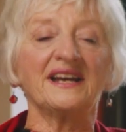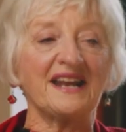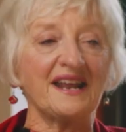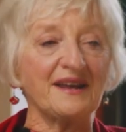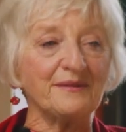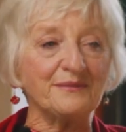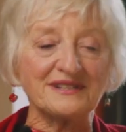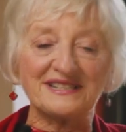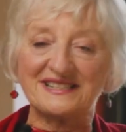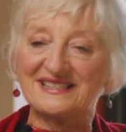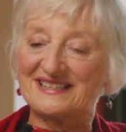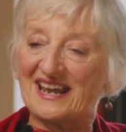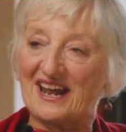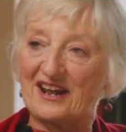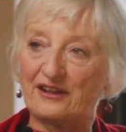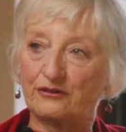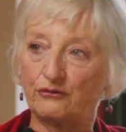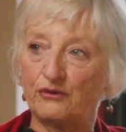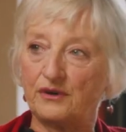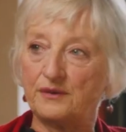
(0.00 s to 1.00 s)
name is
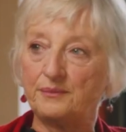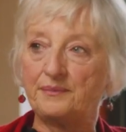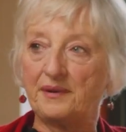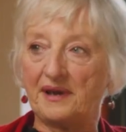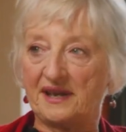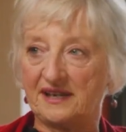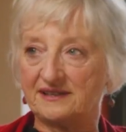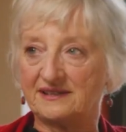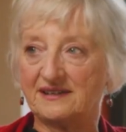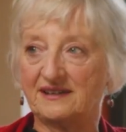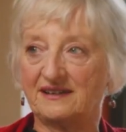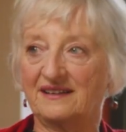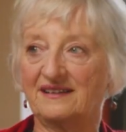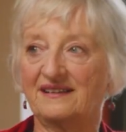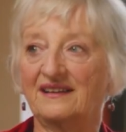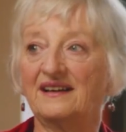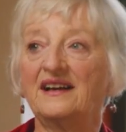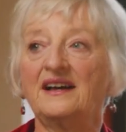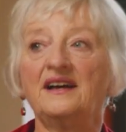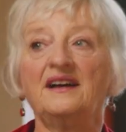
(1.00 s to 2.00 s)
Catherine Penta.
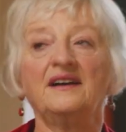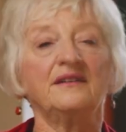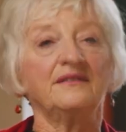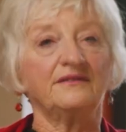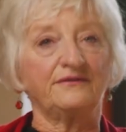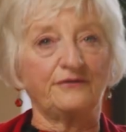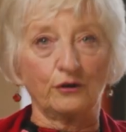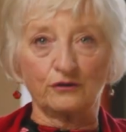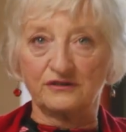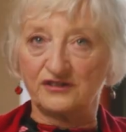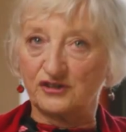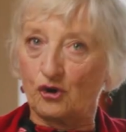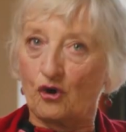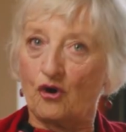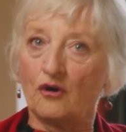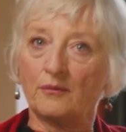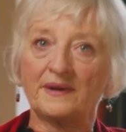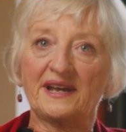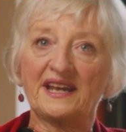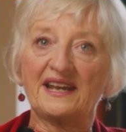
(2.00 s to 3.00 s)
Folks
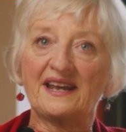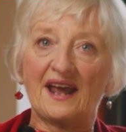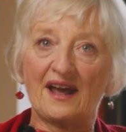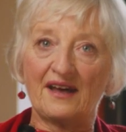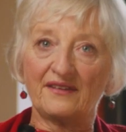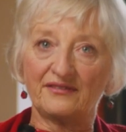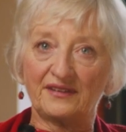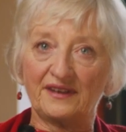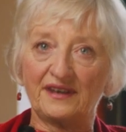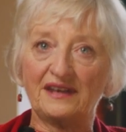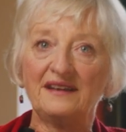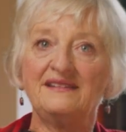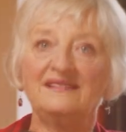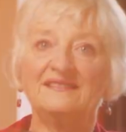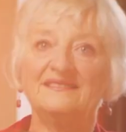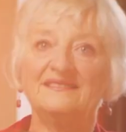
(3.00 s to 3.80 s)
call me Cathy.